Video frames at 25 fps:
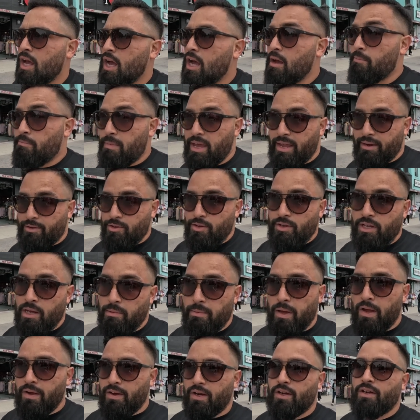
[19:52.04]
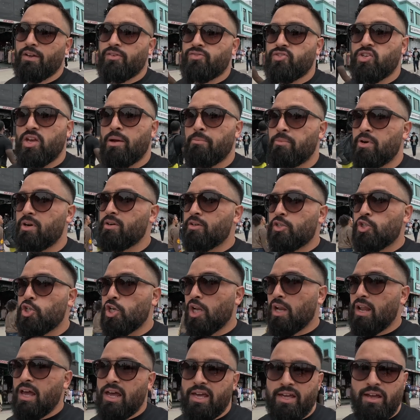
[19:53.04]
Oh man, you come out here in the summer,
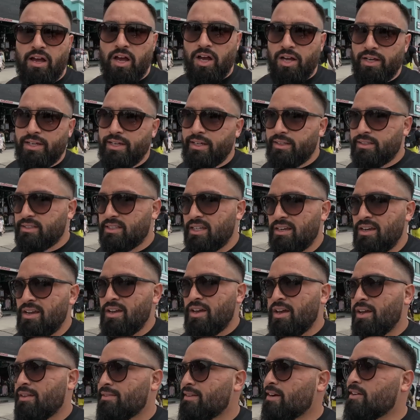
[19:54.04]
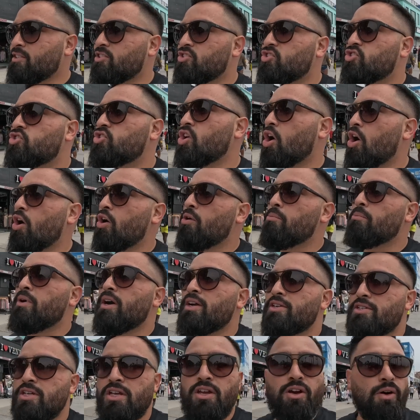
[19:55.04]
July, August, there's so
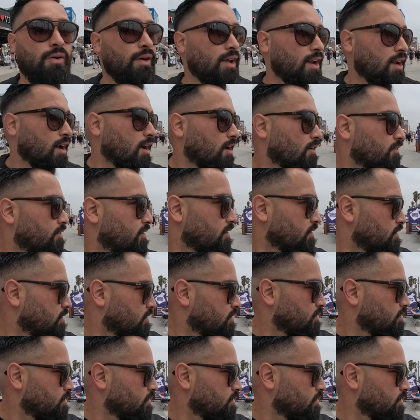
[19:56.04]
much going on.